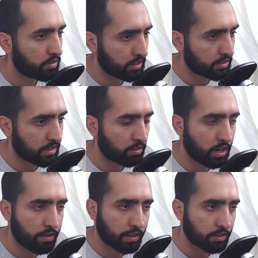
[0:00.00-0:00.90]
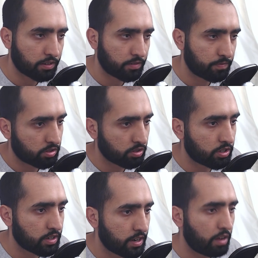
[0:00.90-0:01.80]
It's now glowing. So you
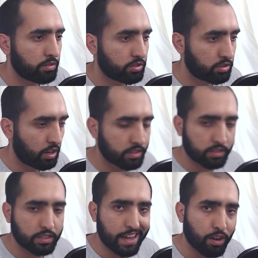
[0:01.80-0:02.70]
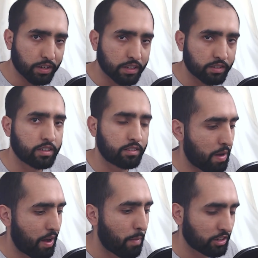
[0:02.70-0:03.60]
can now start to see
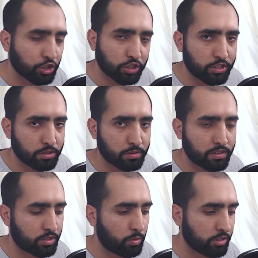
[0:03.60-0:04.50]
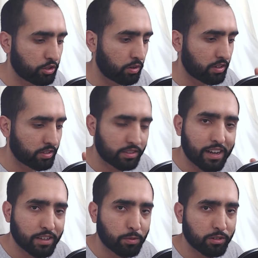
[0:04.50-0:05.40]
how much you can do with this. Once you
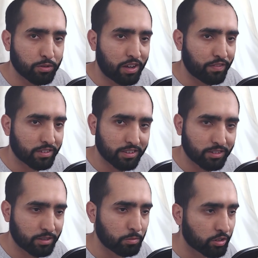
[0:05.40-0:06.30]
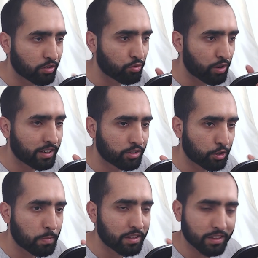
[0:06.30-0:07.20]
understand it, once you have a system, you can rig so
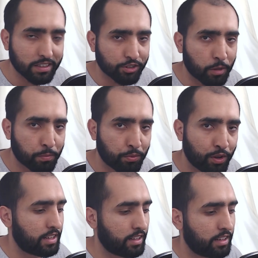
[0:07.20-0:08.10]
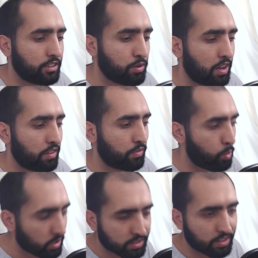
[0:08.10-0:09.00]
many things up, and then you have
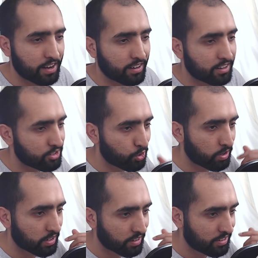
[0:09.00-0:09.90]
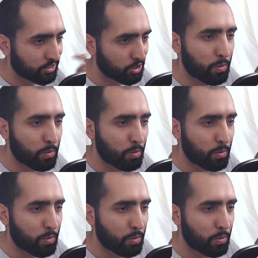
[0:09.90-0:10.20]
one slider controlling so